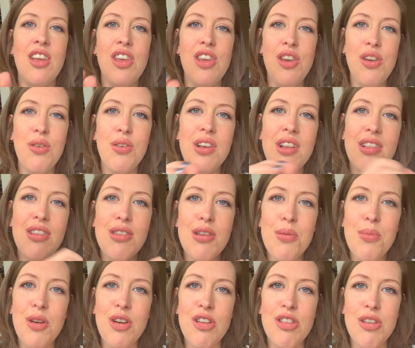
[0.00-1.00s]
you
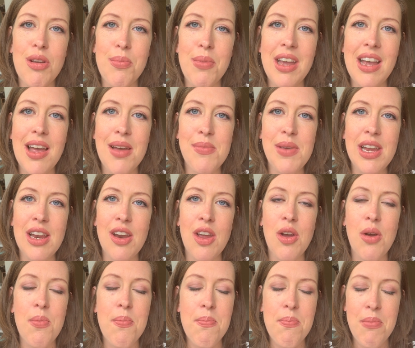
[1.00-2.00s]
consumers are becoming
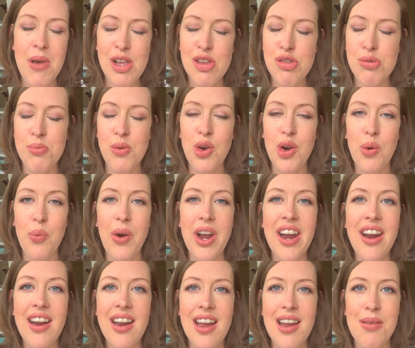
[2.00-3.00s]
much more
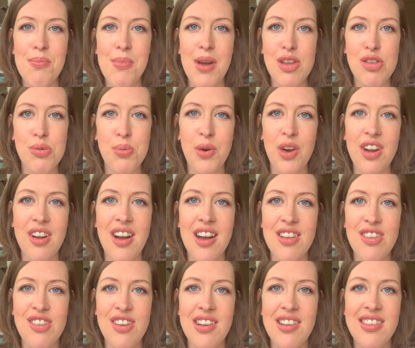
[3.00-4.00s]
aware and much more
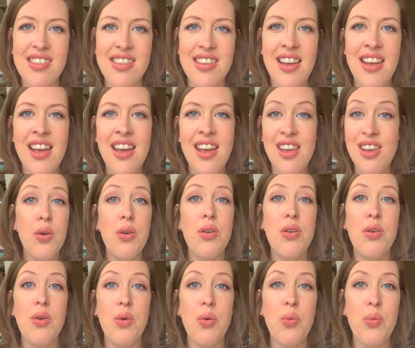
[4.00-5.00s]
conscious,
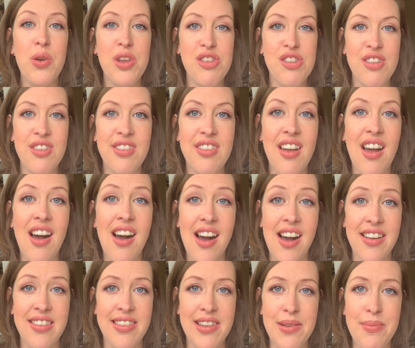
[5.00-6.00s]
which is
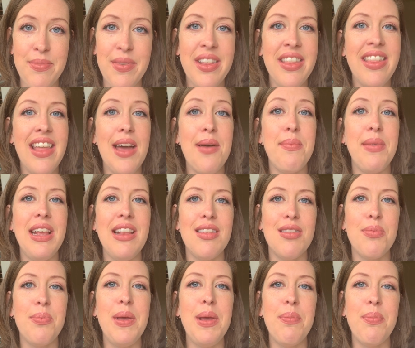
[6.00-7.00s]
awesome. That
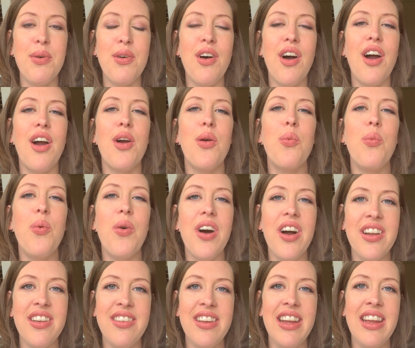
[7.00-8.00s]
means people are
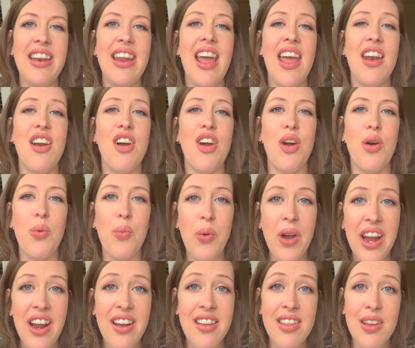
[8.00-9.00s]
wanting and are
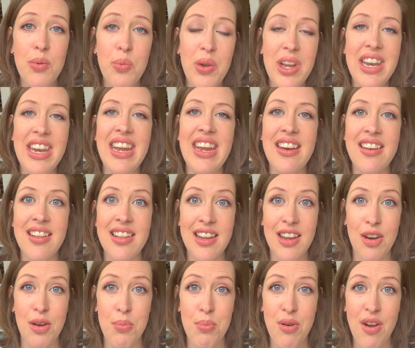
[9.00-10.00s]
aware that we need
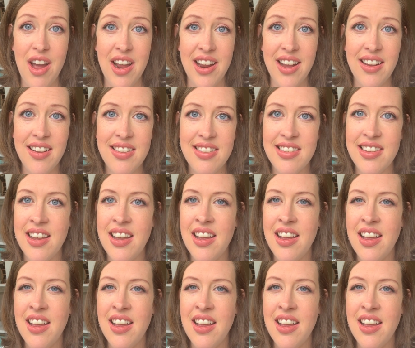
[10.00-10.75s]
cleaner products.